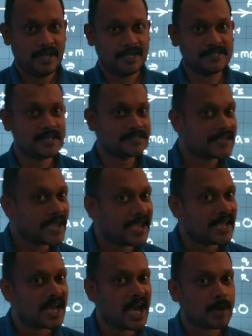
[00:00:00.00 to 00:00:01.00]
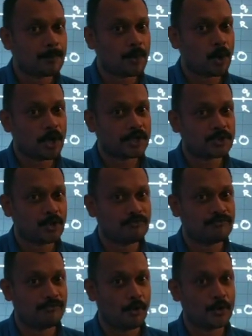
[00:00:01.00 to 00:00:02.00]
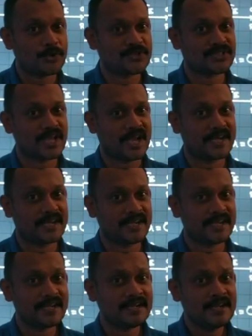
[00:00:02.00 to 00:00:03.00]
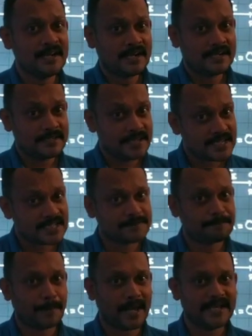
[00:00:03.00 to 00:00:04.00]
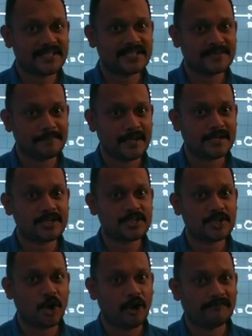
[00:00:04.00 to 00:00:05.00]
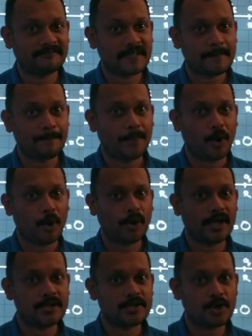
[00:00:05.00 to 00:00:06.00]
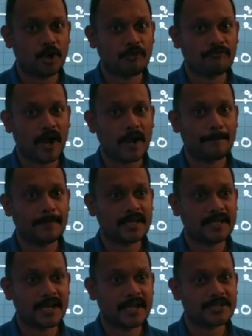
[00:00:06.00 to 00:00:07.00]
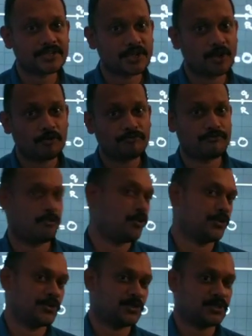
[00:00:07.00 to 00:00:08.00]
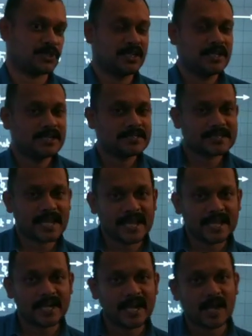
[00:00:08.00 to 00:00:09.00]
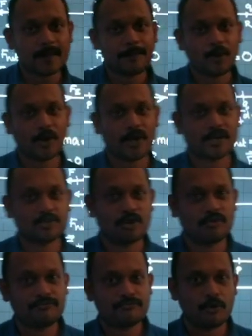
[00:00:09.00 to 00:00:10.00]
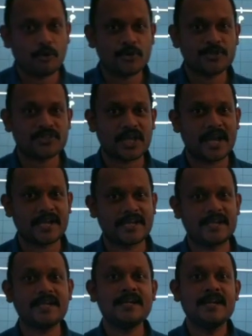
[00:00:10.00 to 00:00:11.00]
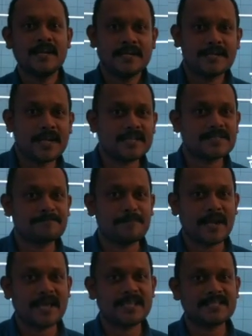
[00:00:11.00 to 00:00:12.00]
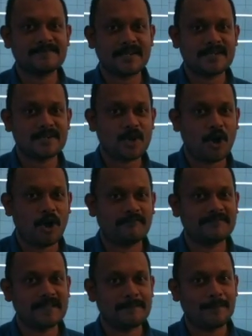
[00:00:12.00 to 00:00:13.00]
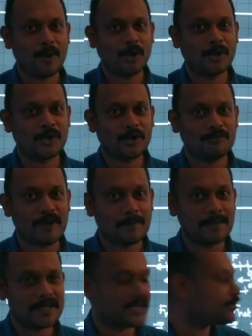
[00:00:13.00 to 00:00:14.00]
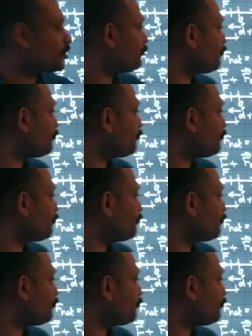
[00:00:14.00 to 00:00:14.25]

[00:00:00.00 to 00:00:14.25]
It is a scalar product of force and displacement of the point of application of force. Scalar product of force and displacement of the point of application of